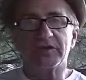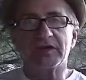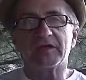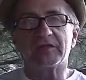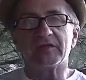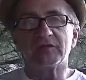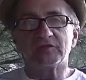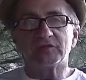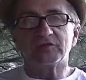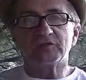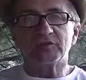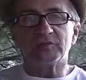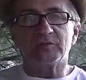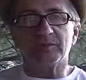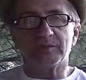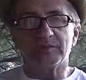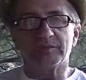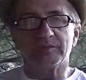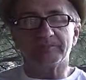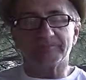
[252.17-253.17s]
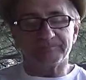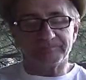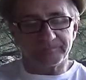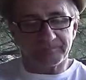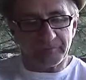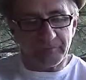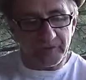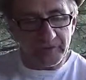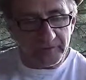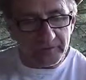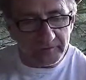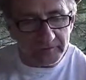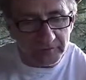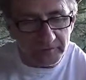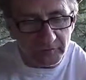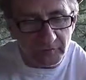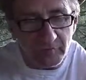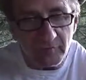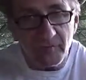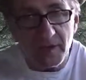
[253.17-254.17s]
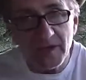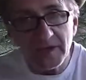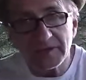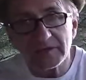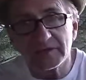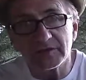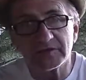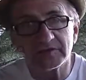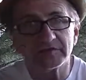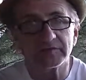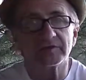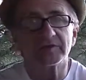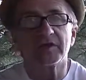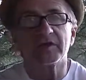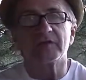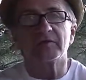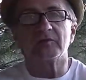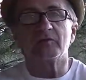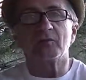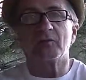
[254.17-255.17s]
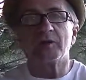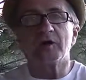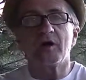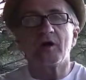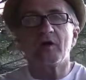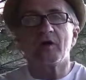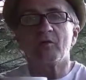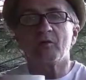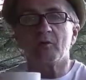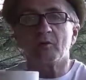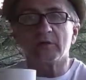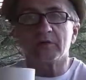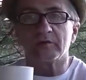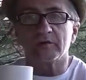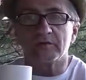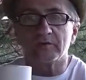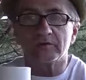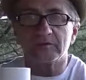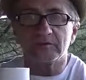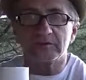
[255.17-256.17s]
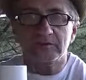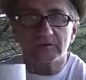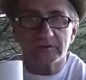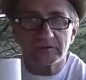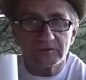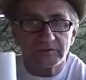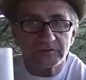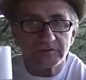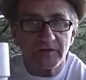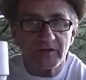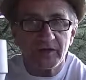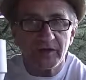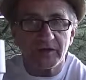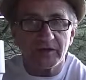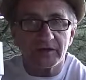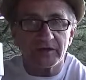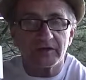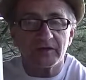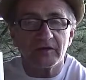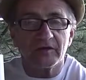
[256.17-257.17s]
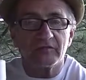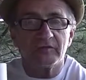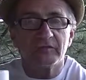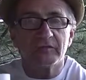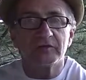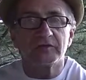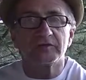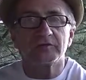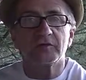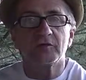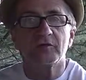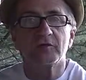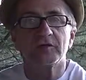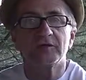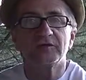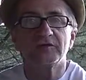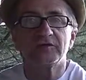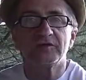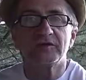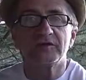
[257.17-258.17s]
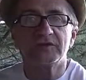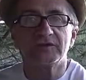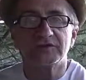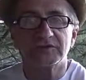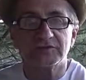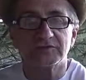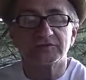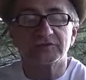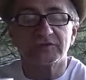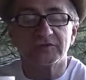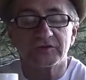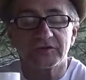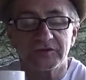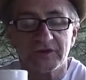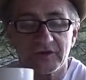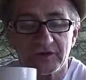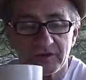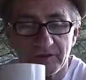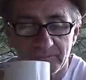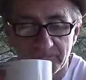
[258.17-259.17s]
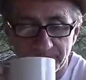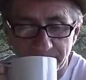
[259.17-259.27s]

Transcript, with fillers: death should be, to remind us that we all will die. For the soul that in shall surely die.